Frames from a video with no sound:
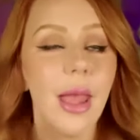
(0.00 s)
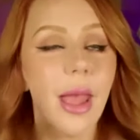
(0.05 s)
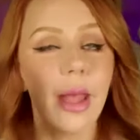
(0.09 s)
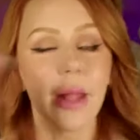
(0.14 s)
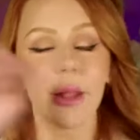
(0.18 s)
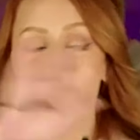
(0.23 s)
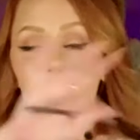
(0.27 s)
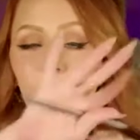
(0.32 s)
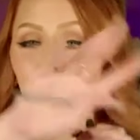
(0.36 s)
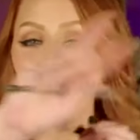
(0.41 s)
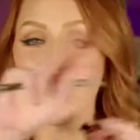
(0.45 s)
And
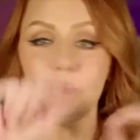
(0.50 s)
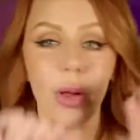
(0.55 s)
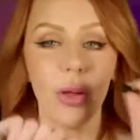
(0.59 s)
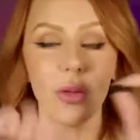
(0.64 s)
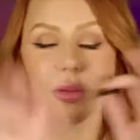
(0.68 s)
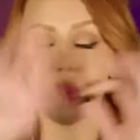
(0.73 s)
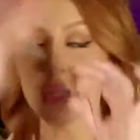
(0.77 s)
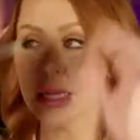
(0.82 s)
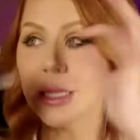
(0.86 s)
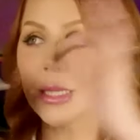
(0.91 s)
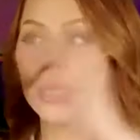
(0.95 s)
they'll put all
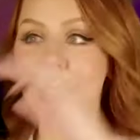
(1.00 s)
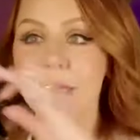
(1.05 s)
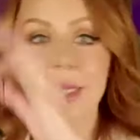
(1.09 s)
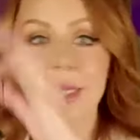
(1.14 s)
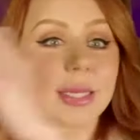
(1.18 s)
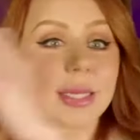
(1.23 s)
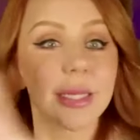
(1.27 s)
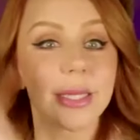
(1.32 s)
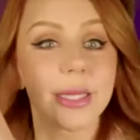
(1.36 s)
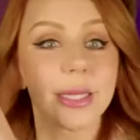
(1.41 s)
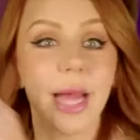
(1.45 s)
these
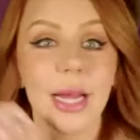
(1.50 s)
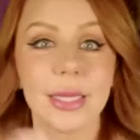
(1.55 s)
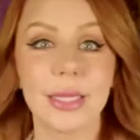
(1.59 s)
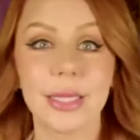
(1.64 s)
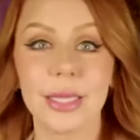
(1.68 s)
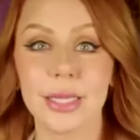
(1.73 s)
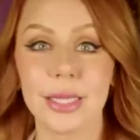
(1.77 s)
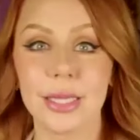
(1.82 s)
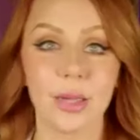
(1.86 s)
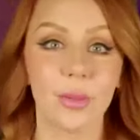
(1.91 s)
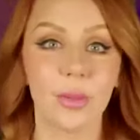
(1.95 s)
signs
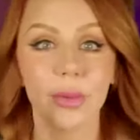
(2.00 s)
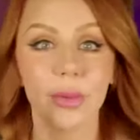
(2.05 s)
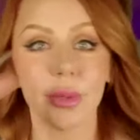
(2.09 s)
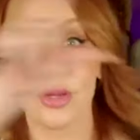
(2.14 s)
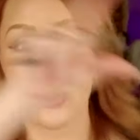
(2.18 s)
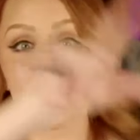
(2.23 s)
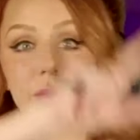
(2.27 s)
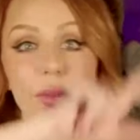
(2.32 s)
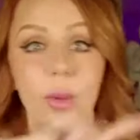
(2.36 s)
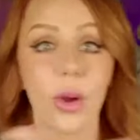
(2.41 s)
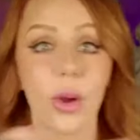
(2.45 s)
and symbols in
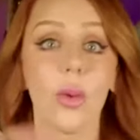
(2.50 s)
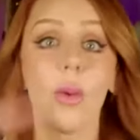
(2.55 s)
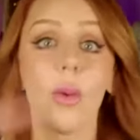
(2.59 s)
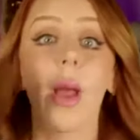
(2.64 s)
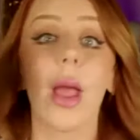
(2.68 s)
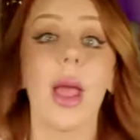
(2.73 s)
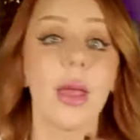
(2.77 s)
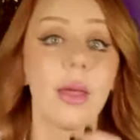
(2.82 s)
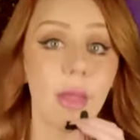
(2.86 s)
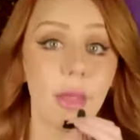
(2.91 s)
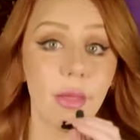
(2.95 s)
a row,
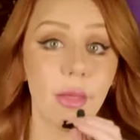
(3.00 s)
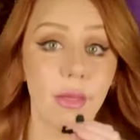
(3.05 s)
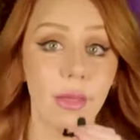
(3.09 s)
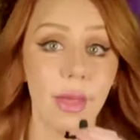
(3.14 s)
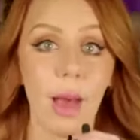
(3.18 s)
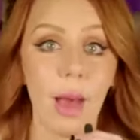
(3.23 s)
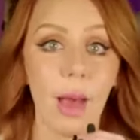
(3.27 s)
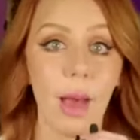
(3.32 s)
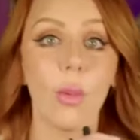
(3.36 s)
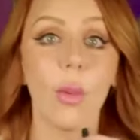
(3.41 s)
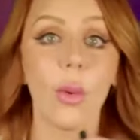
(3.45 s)
and then
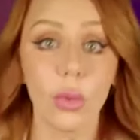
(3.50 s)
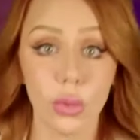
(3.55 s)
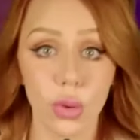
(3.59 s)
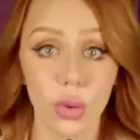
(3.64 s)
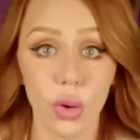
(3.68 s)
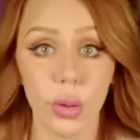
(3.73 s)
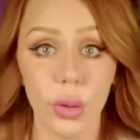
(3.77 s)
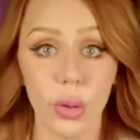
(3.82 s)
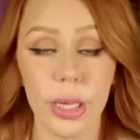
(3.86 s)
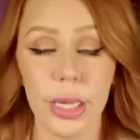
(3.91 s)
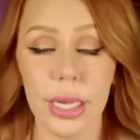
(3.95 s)
that will
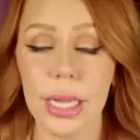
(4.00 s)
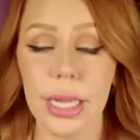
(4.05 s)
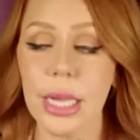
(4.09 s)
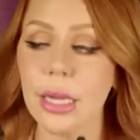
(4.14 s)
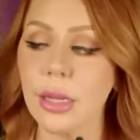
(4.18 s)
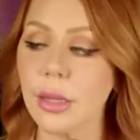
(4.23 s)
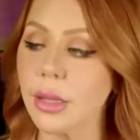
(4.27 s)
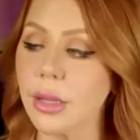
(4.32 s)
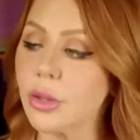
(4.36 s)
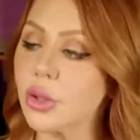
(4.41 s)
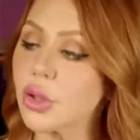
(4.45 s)
turn into
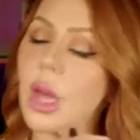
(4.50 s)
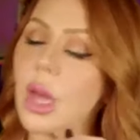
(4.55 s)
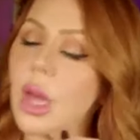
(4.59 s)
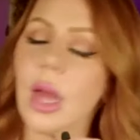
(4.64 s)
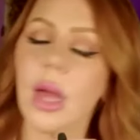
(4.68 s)
English.